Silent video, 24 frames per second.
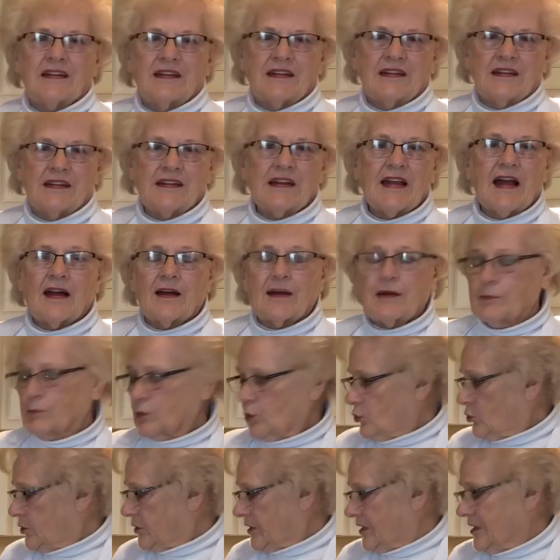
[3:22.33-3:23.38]
Now I'm
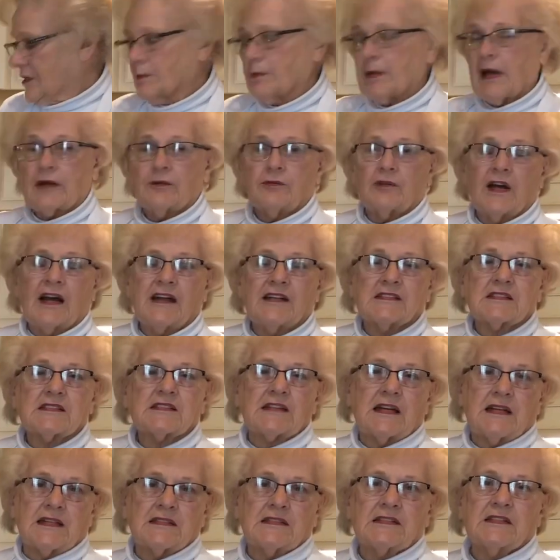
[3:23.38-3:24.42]
cooking my rice
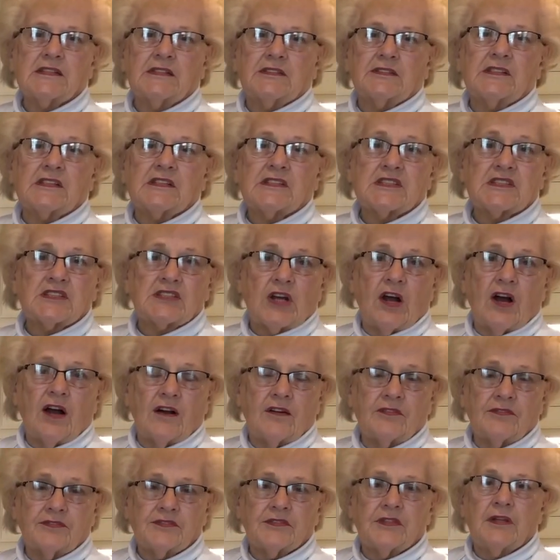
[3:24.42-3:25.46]
until it's
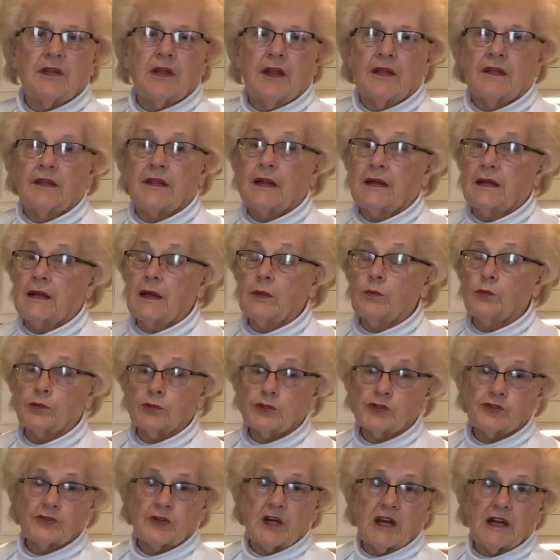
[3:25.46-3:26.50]
soft. Then I will
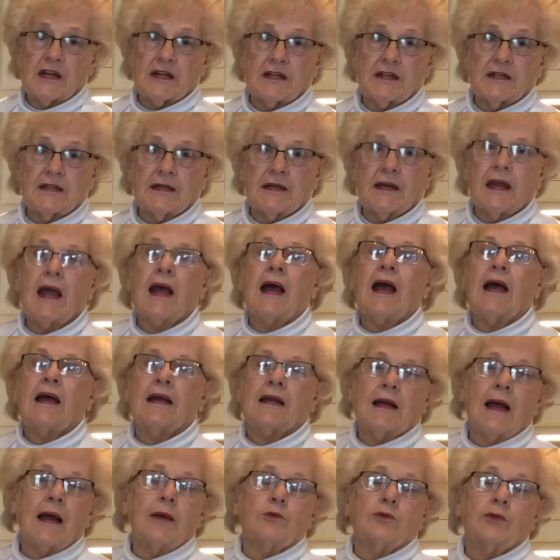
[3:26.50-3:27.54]
drain it and
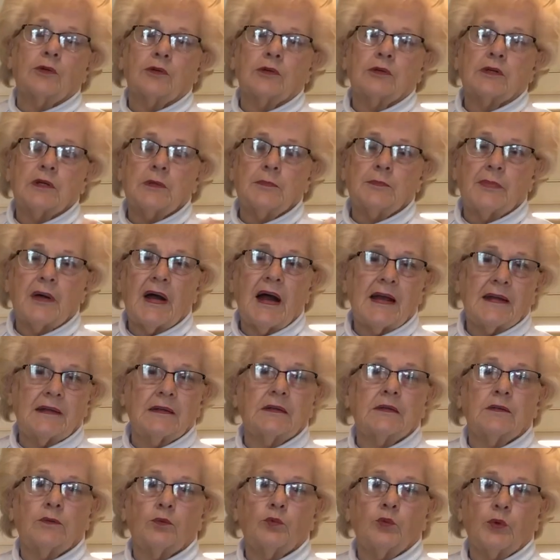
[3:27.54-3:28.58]
I will combine it
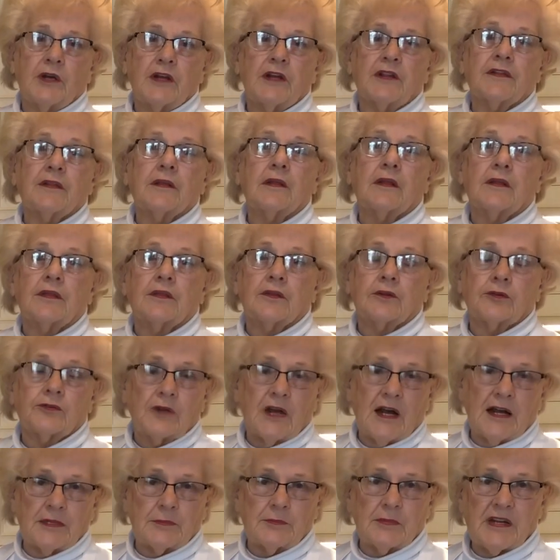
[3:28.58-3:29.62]
with the
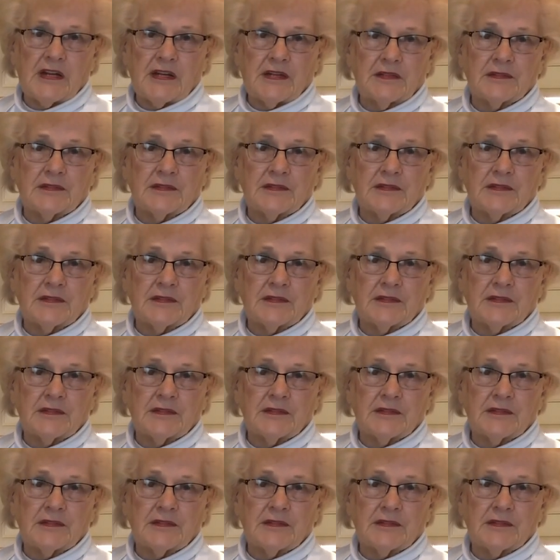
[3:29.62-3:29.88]
ground meat.